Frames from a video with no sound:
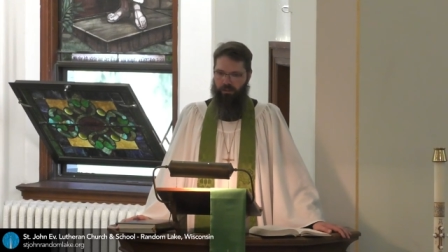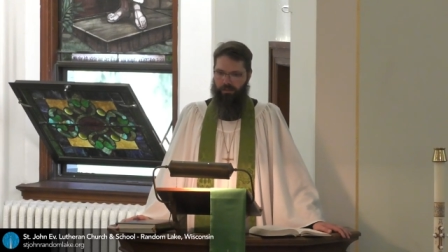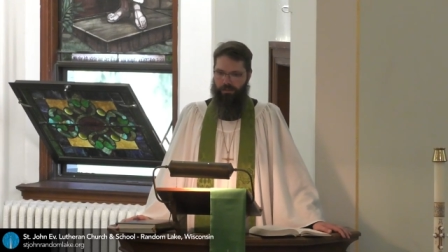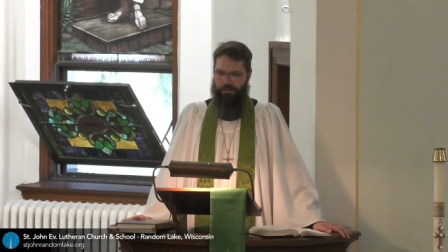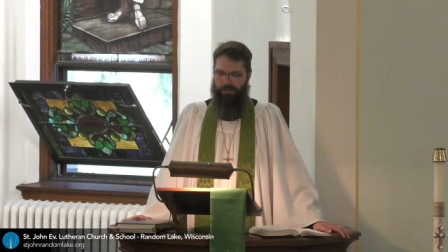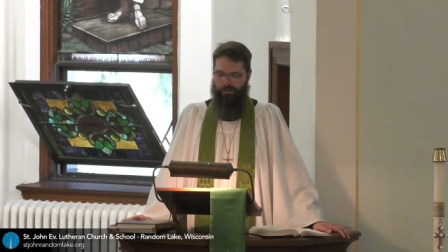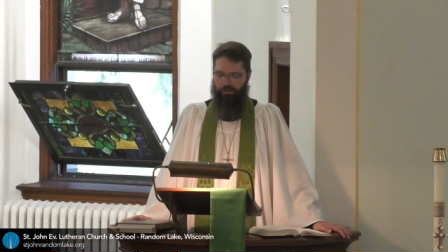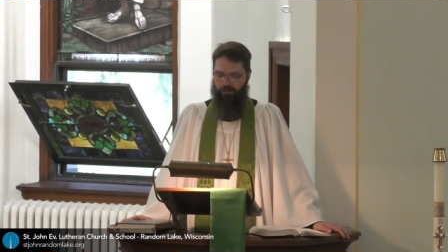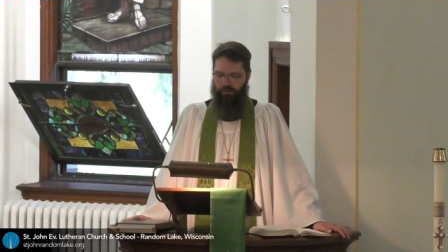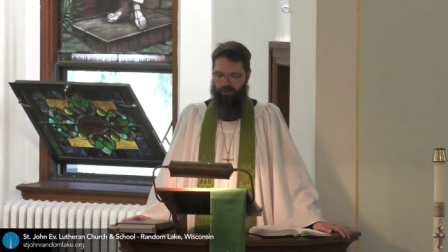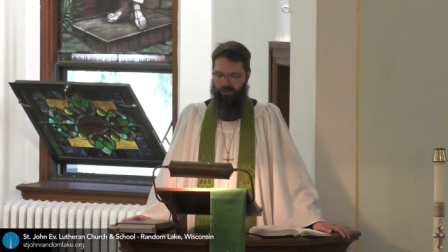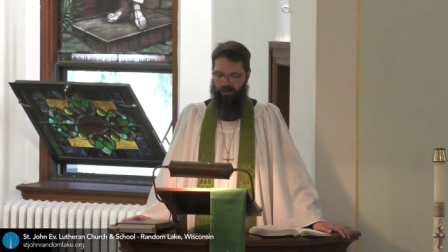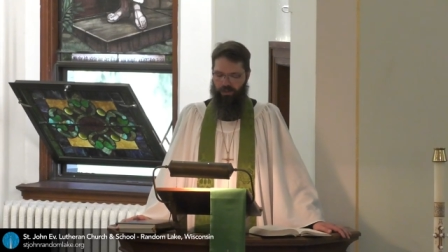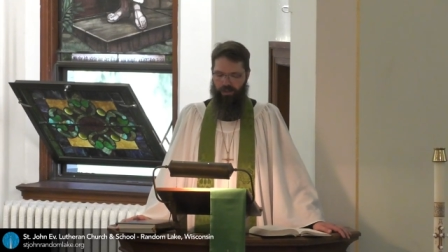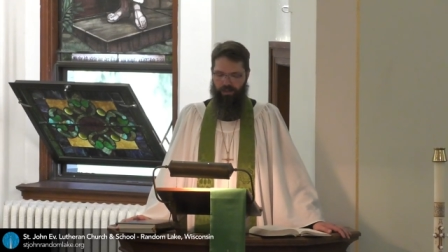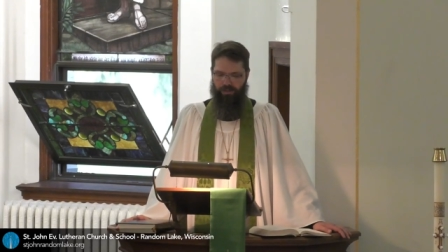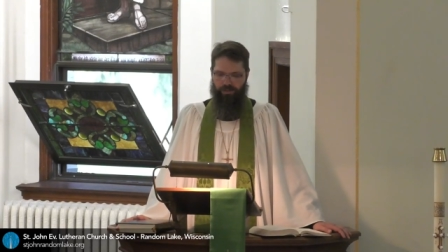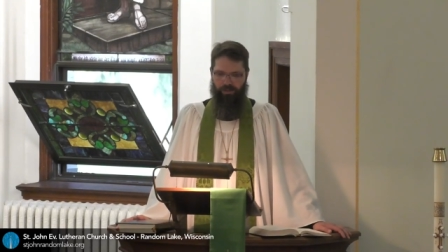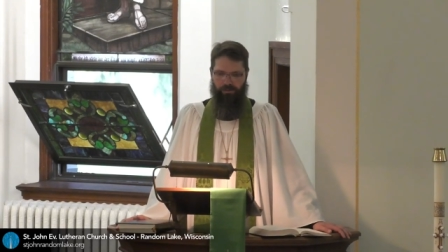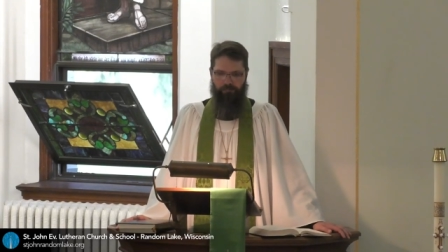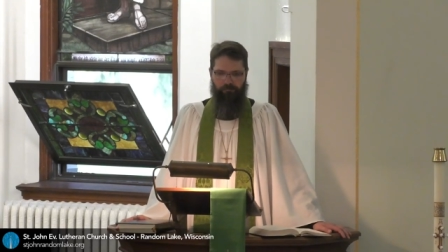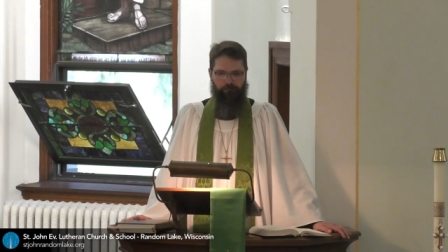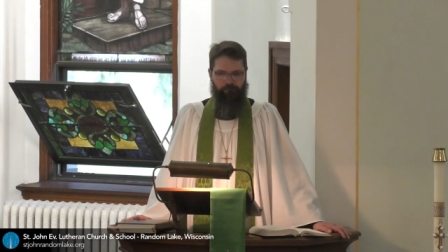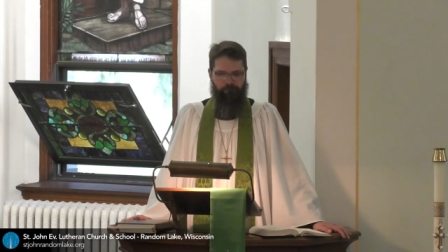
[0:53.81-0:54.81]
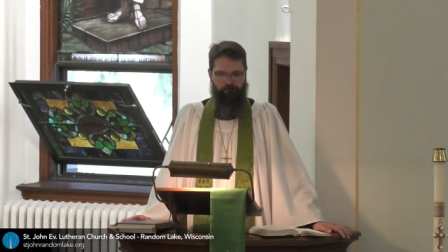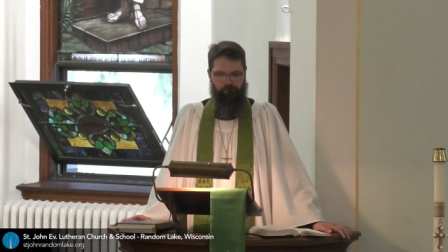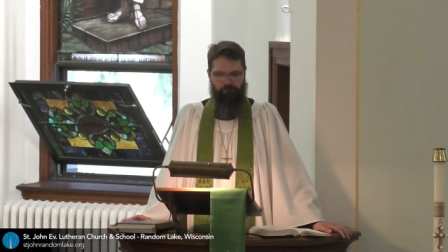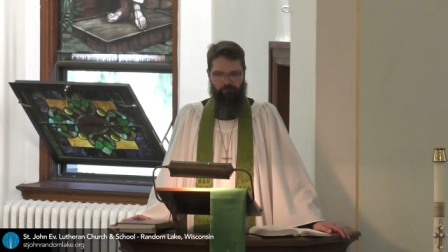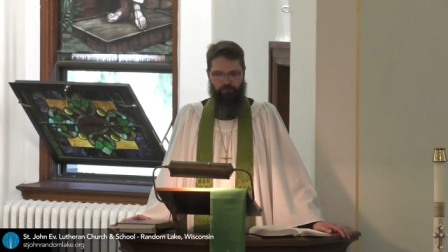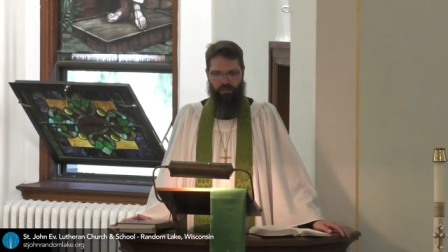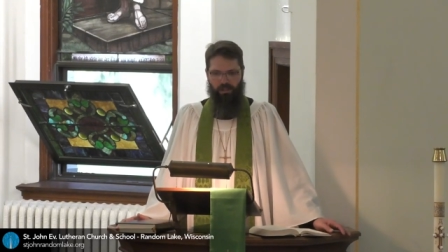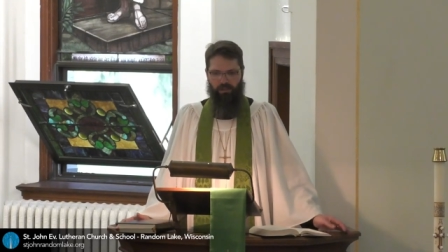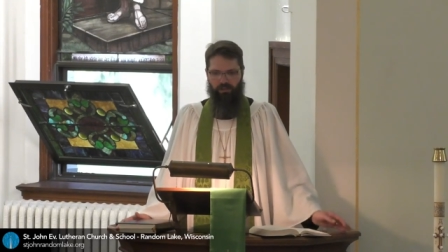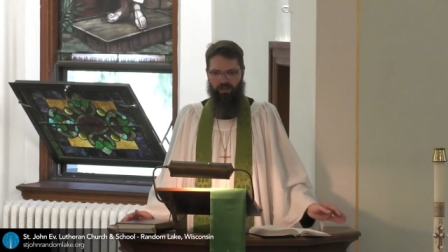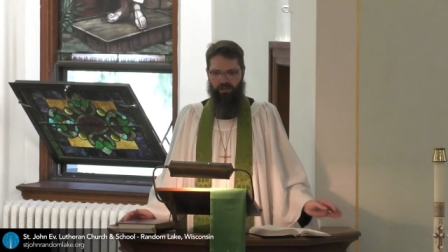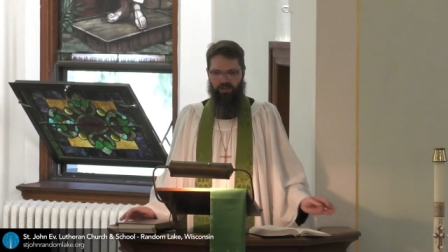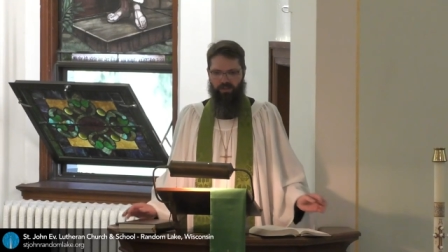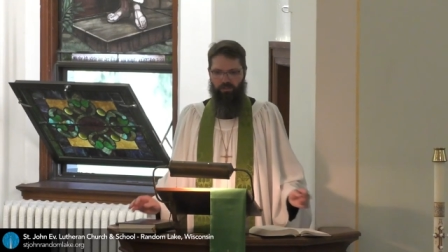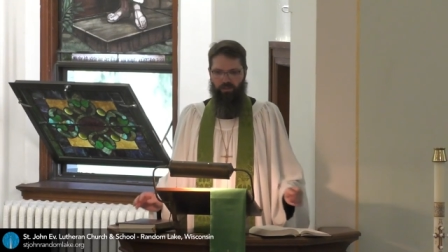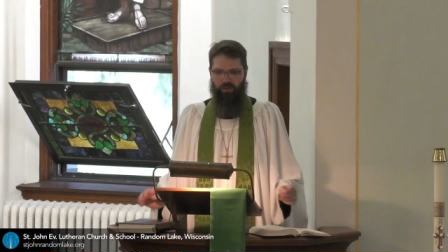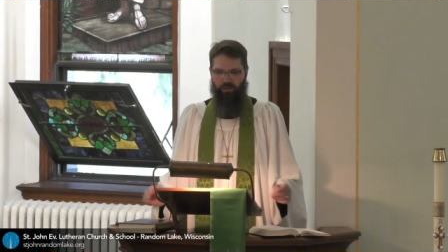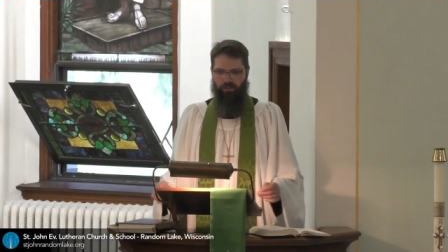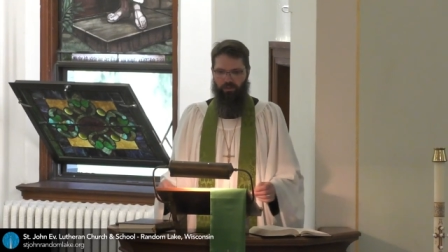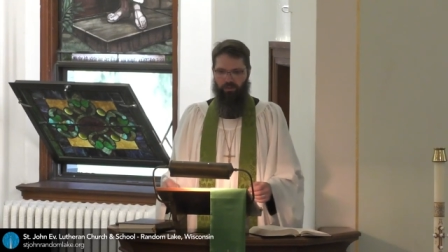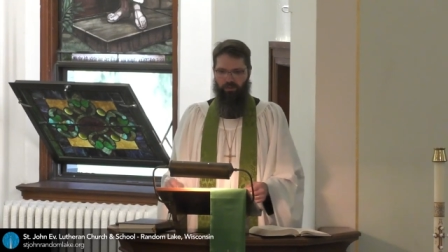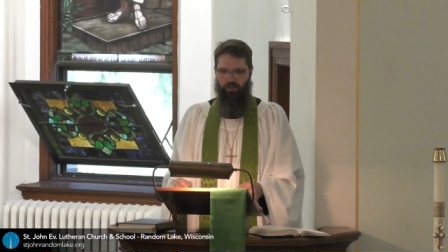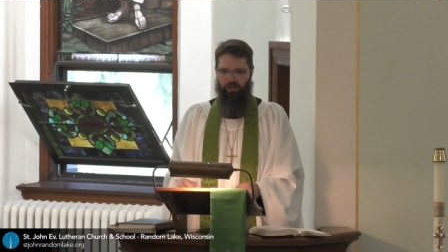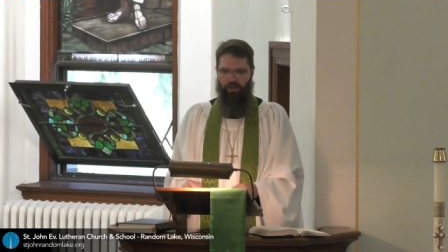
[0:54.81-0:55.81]
uh, her cousin,
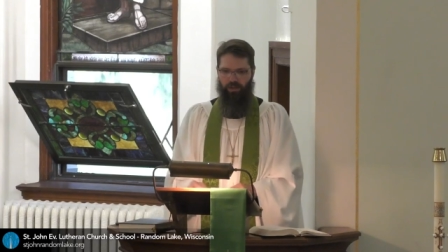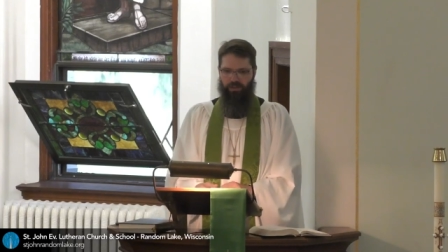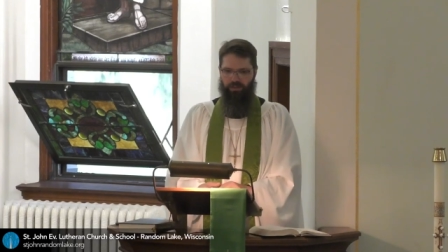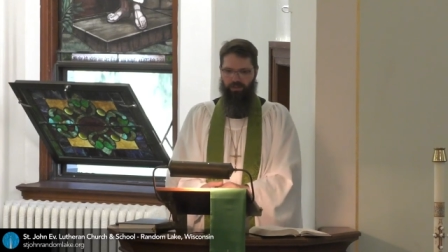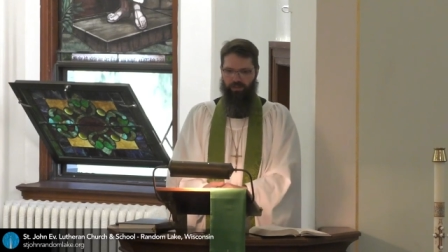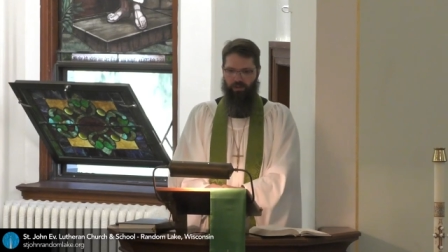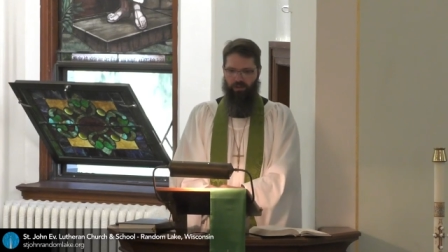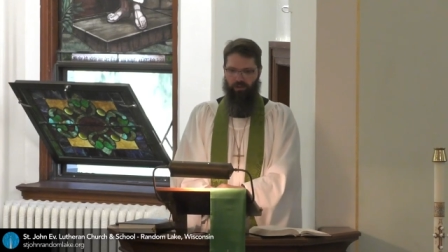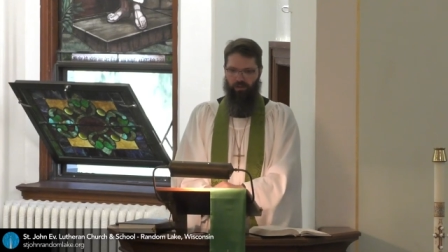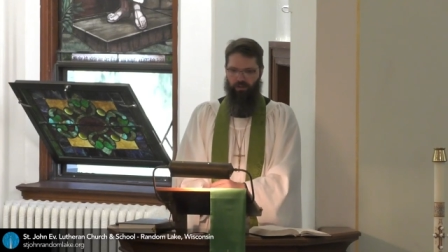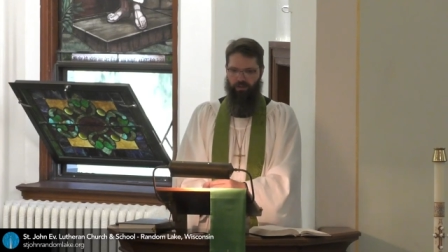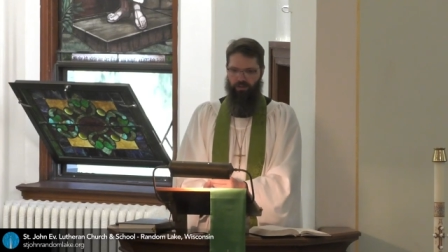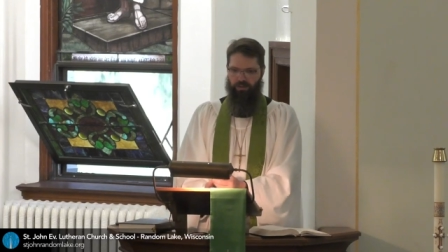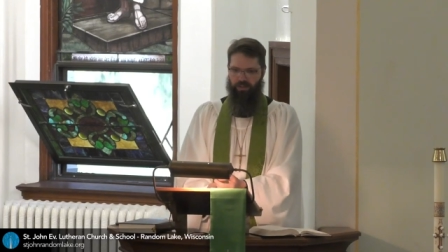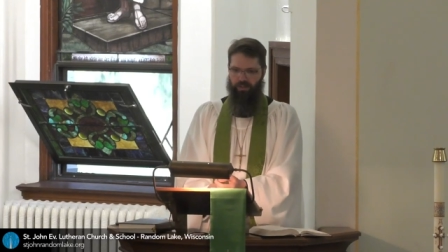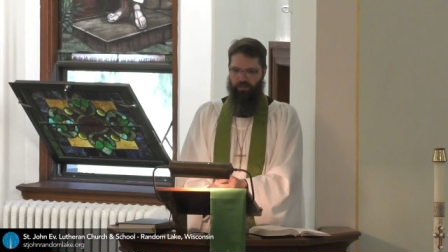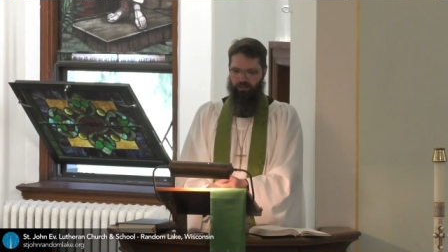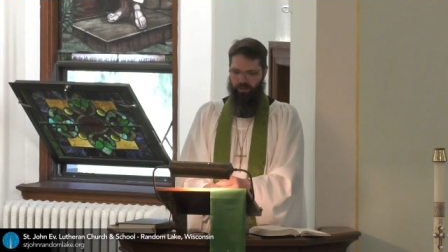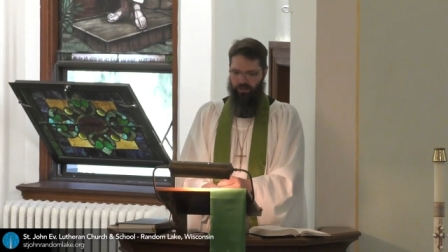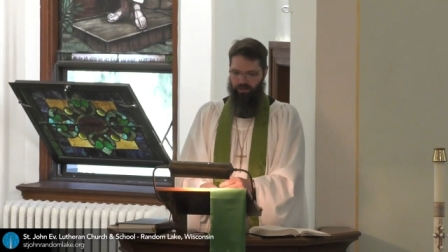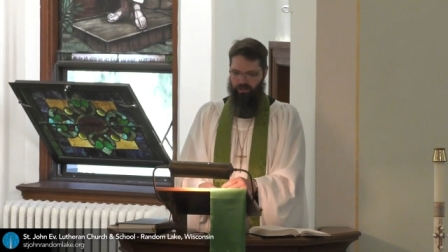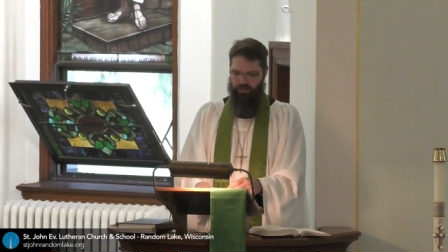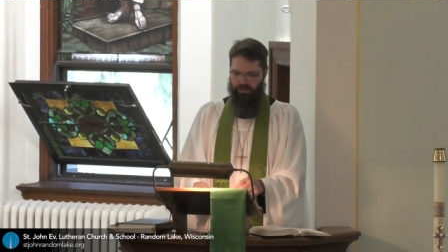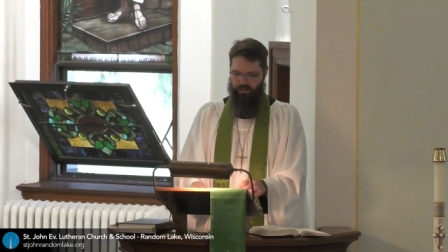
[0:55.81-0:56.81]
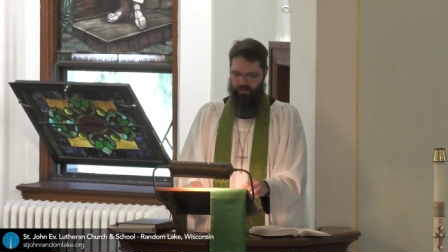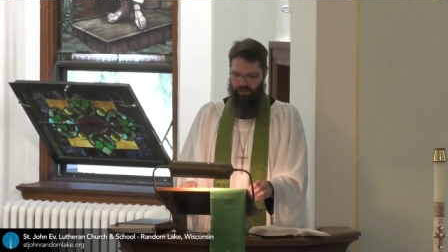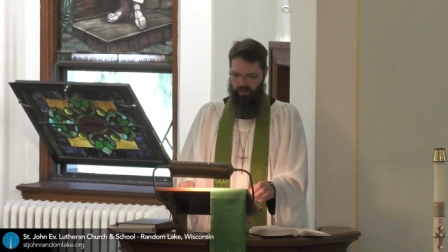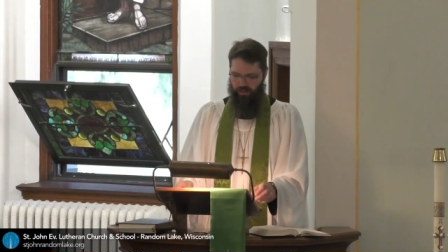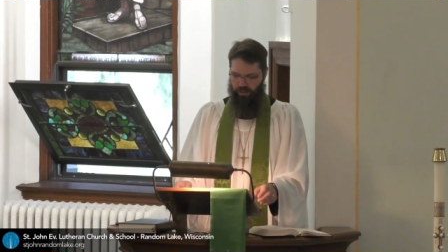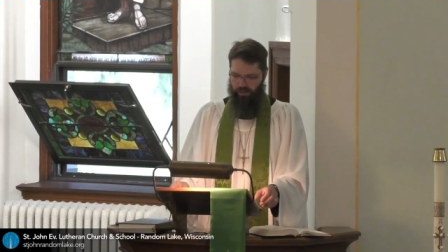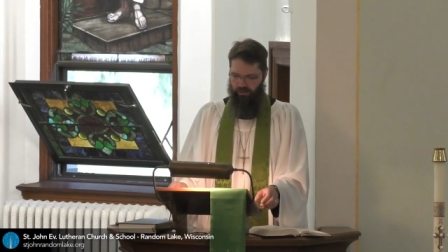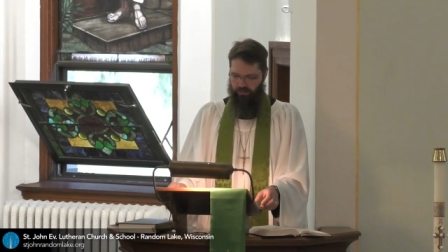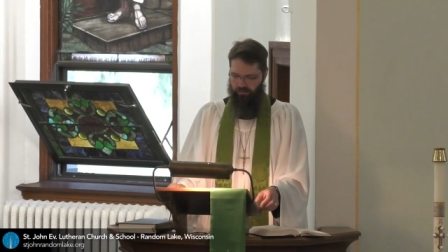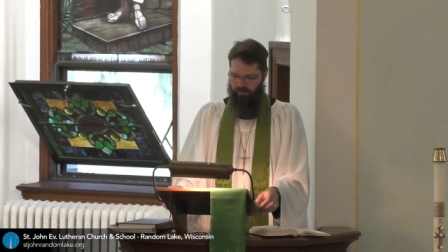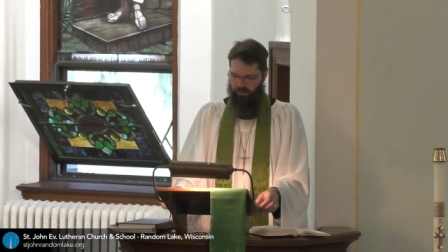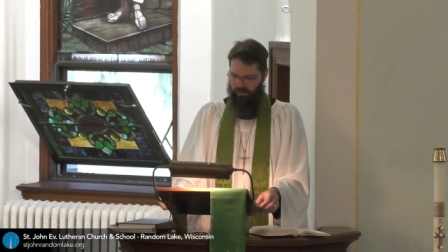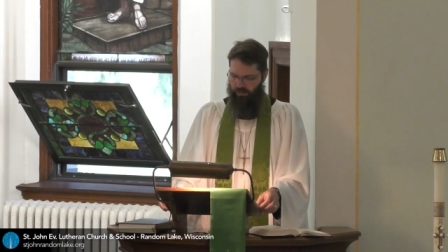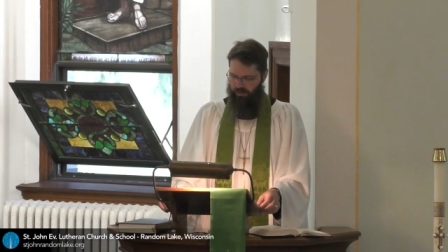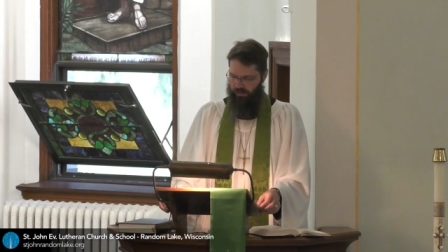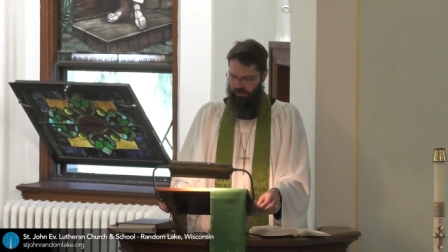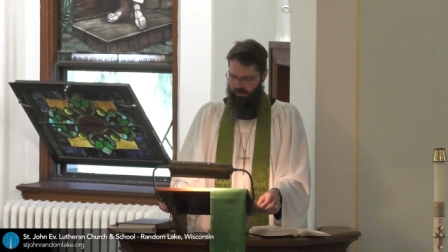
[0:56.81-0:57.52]
Elizabeth, who has also conceived,